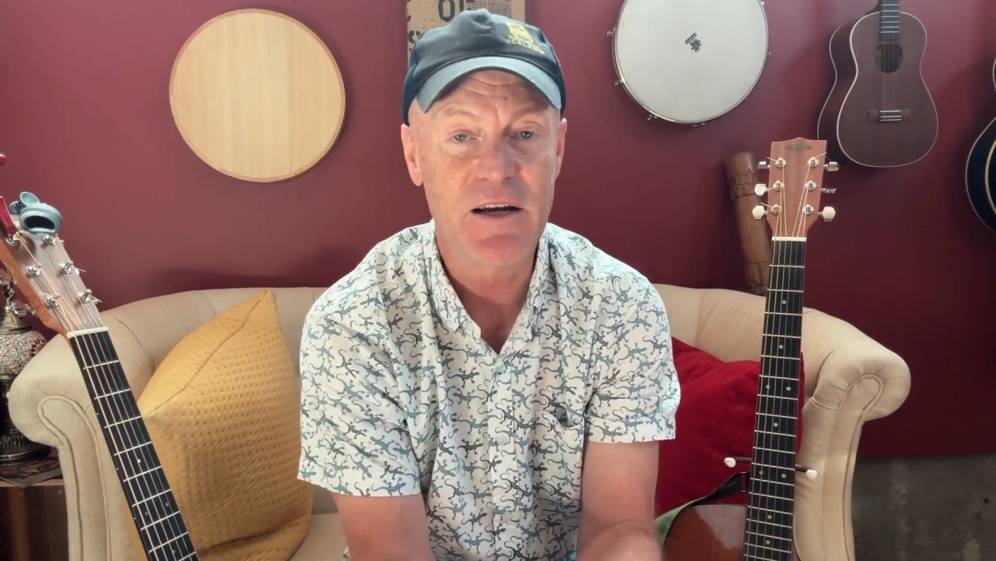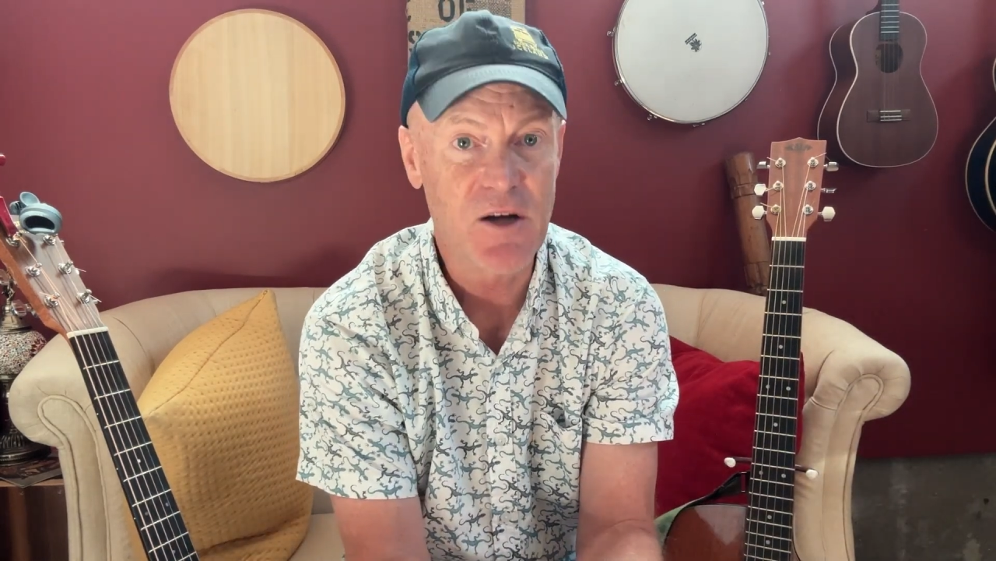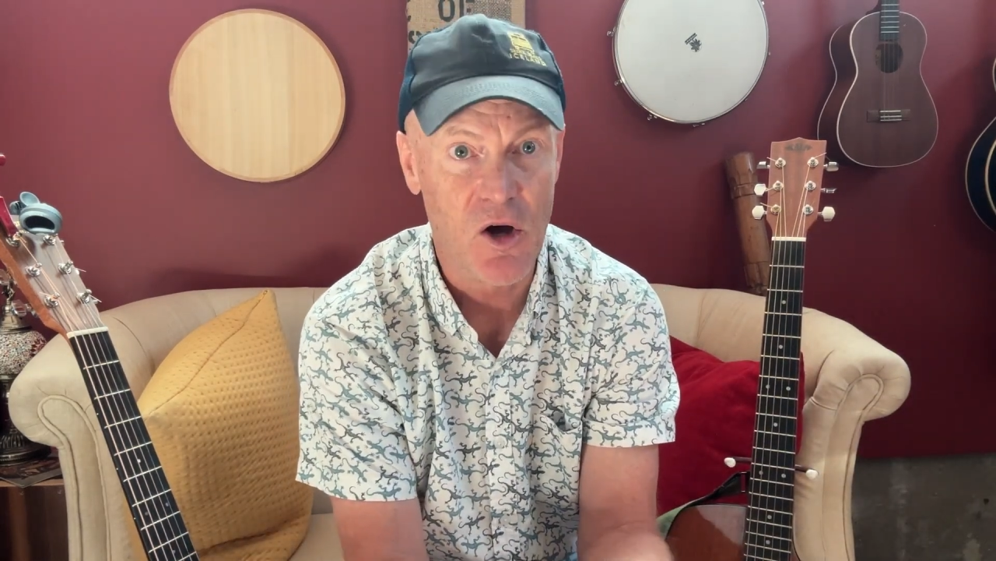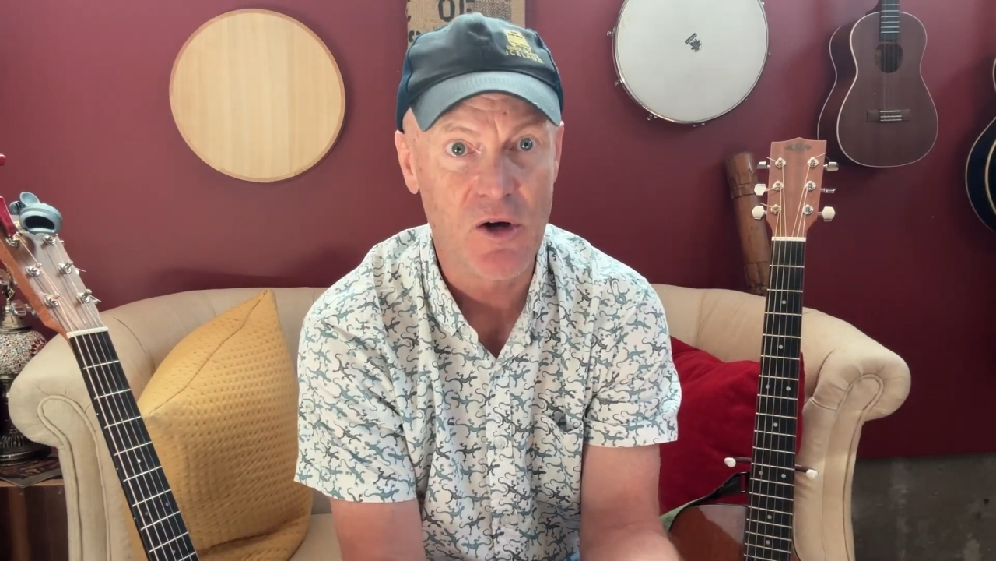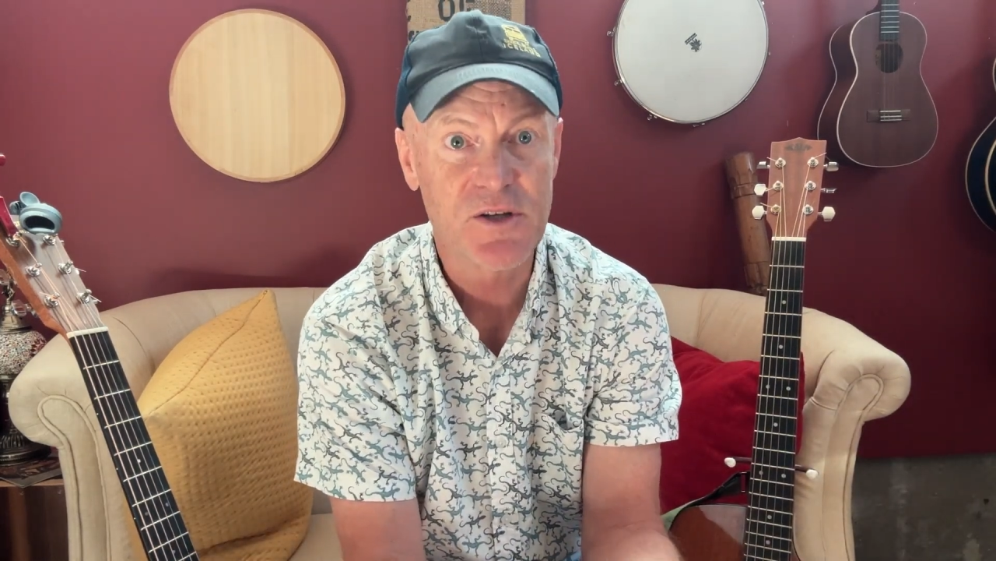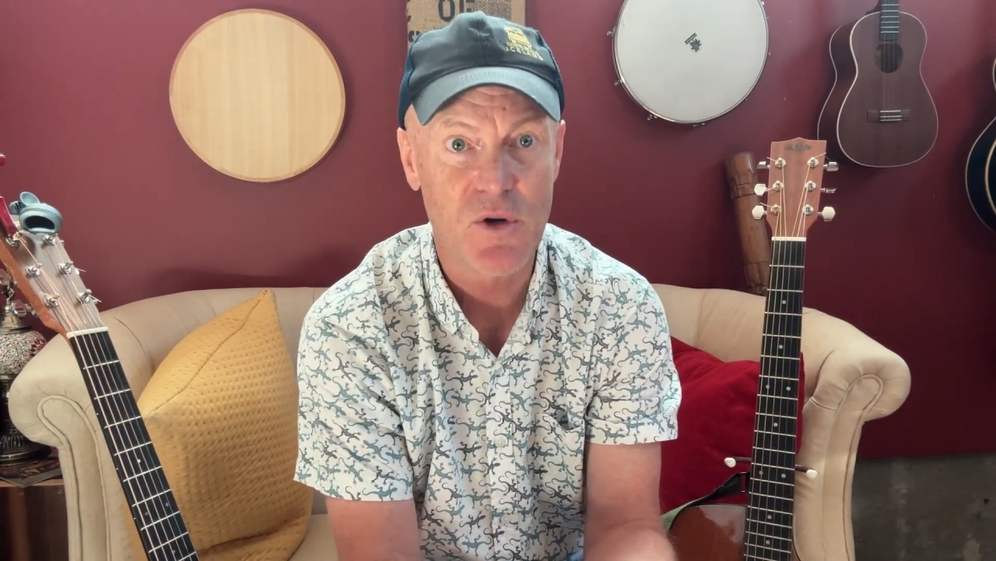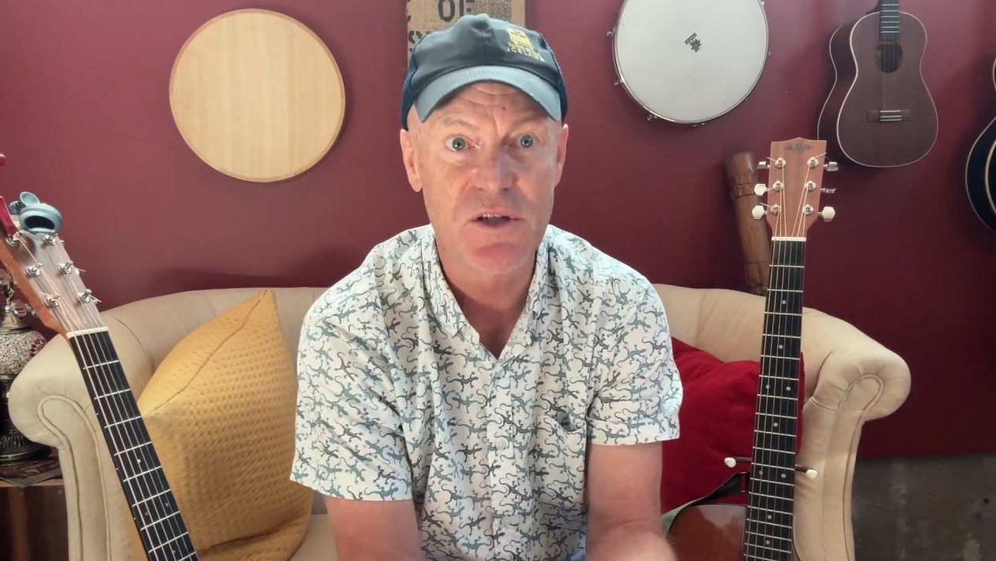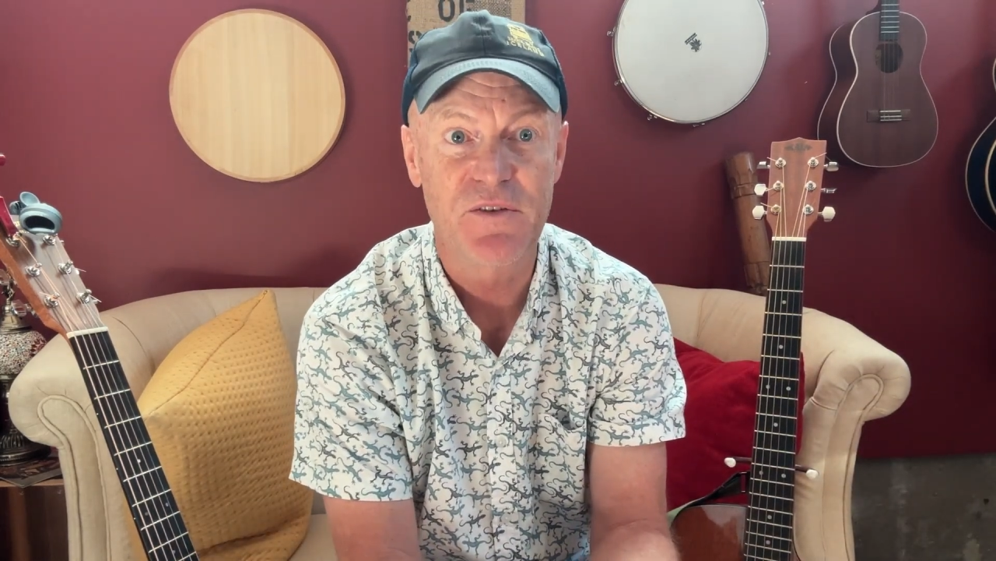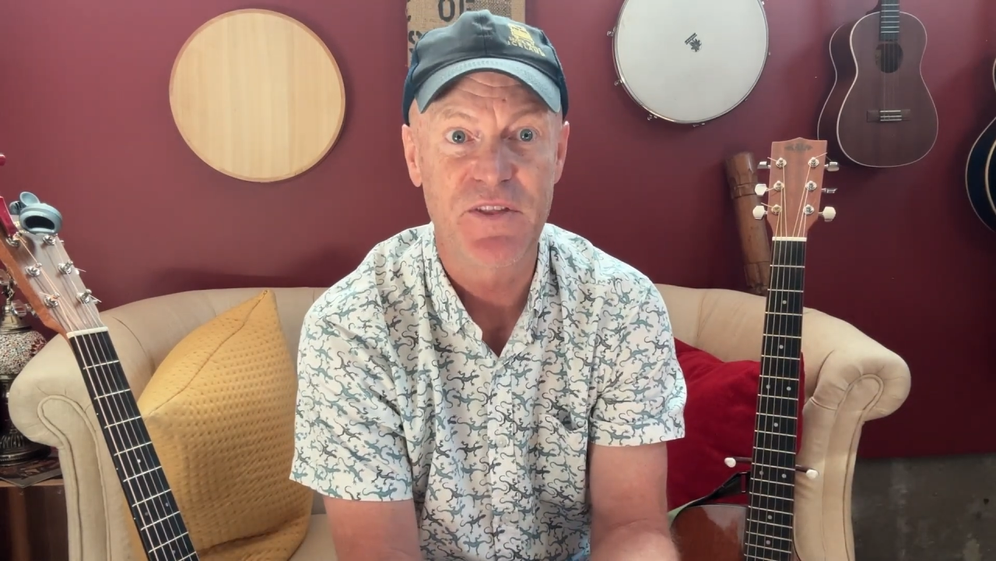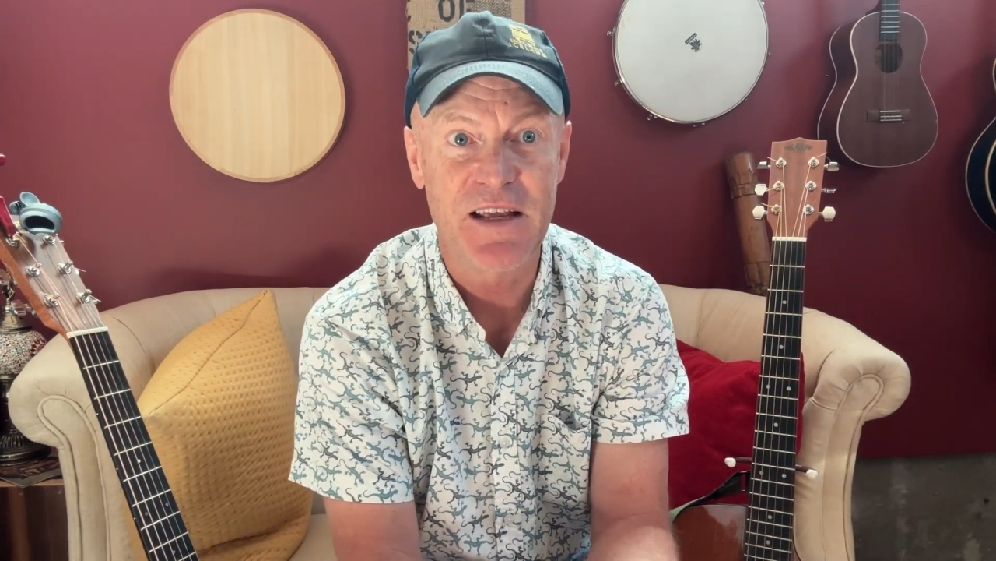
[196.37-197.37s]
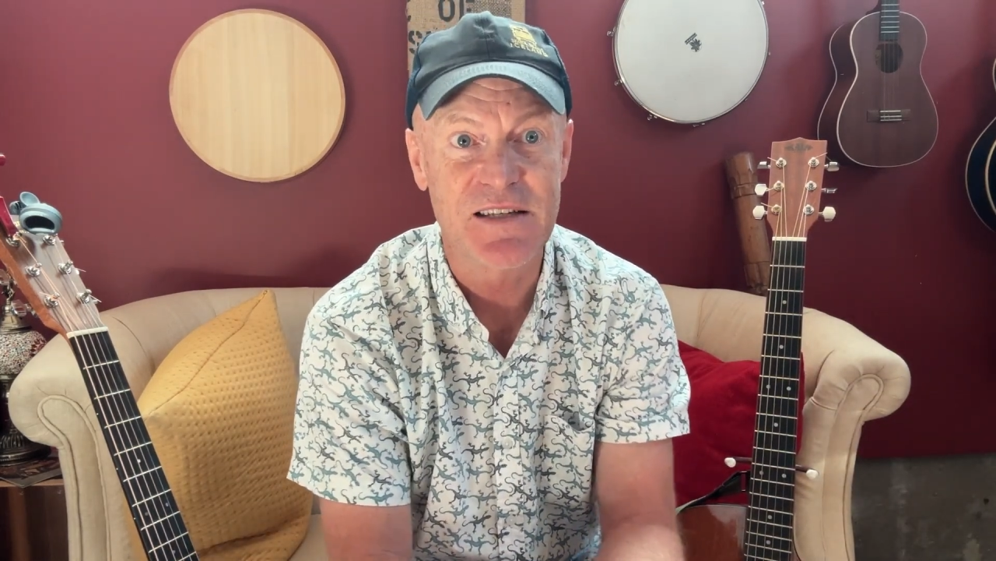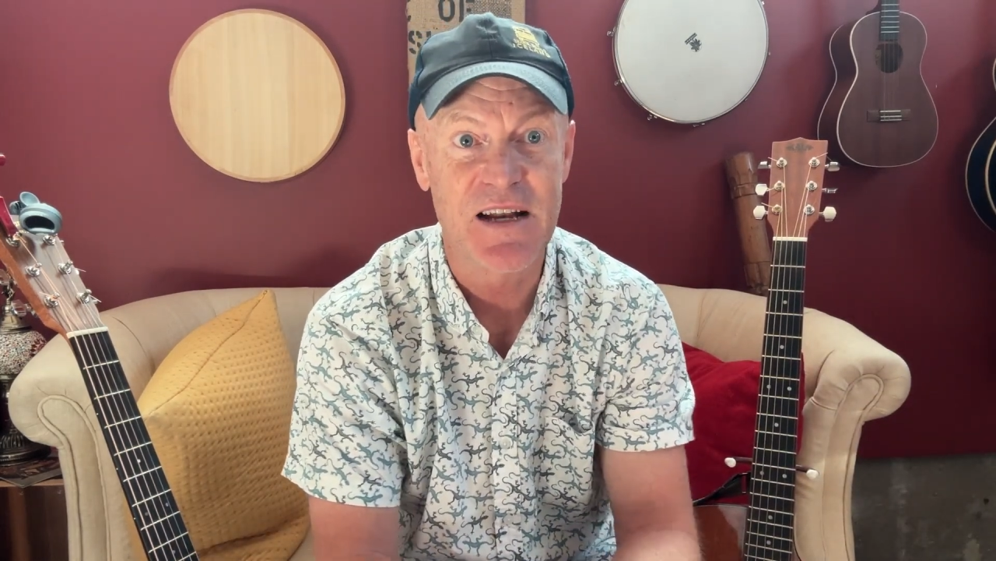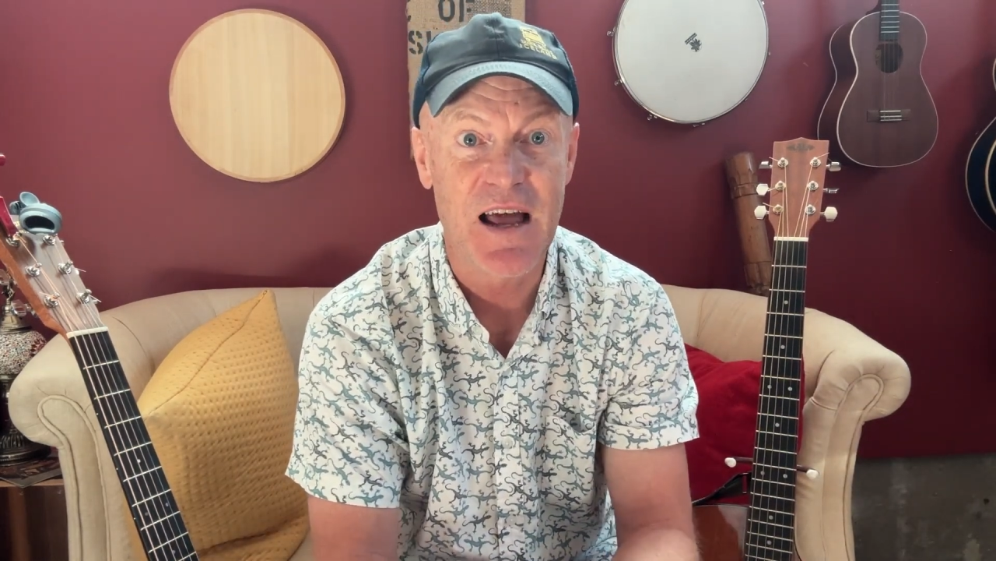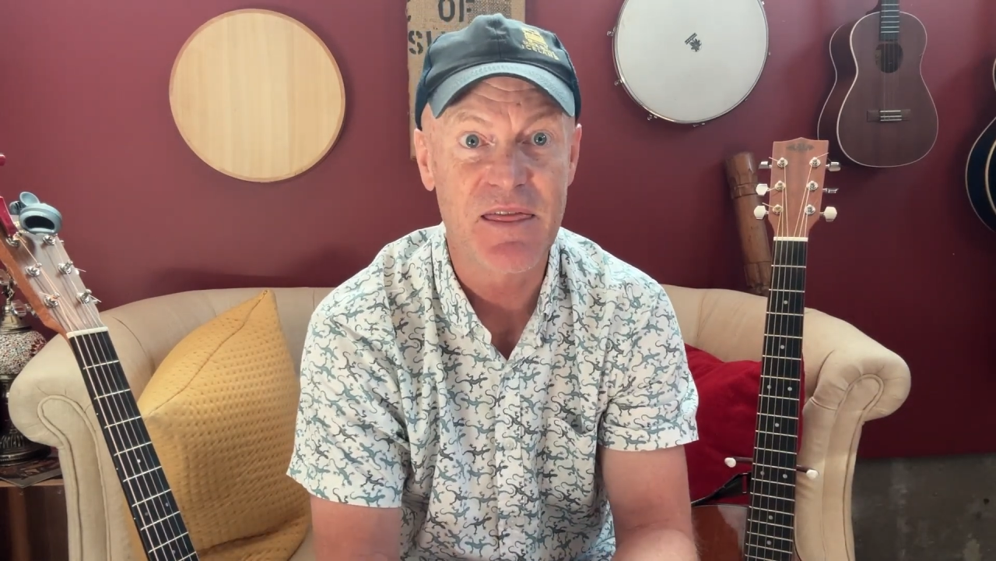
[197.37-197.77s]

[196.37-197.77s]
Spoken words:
into all sorts of things that I